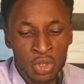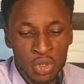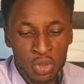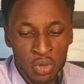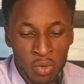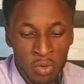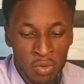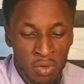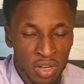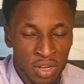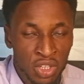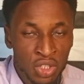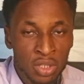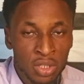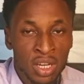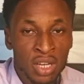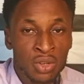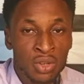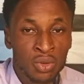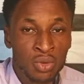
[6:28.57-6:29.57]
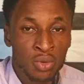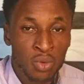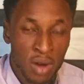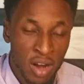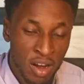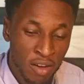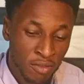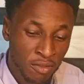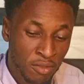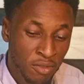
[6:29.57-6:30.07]
So ensure that you
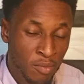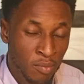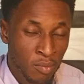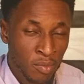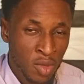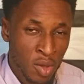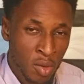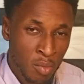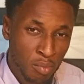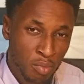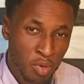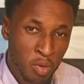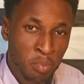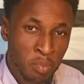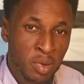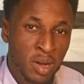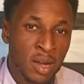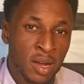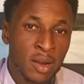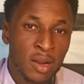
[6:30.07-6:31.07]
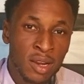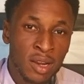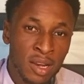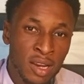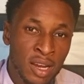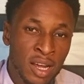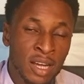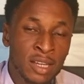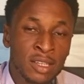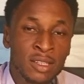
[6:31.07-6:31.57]
have proper
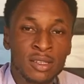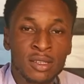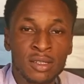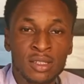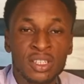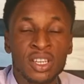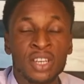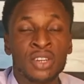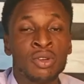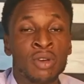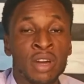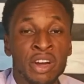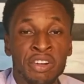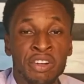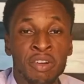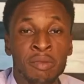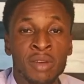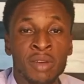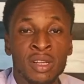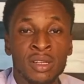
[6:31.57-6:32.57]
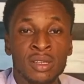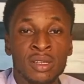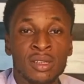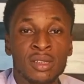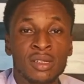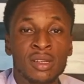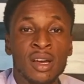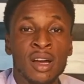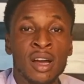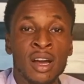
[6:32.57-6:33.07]
land tenure
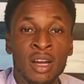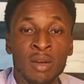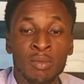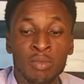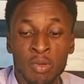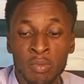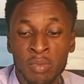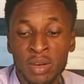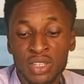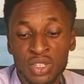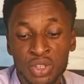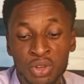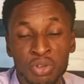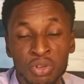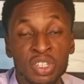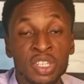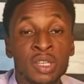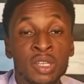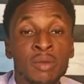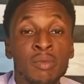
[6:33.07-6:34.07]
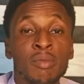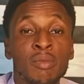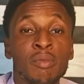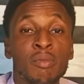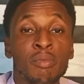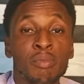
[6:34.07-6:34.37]
agreements and proper security